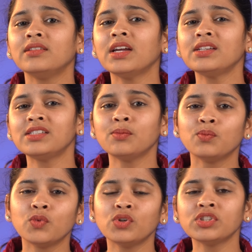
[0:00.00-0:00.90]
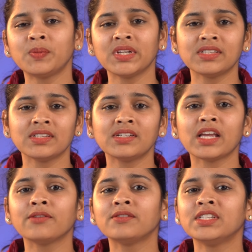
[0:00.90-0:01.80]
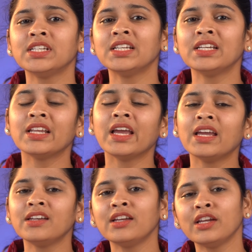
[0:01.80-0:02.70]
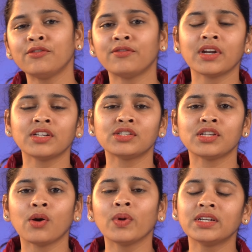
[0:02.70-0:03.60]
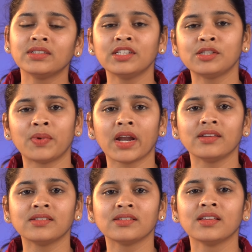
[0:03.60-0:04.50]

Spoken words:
That's the most presets I've seen in any infrared stove at this price.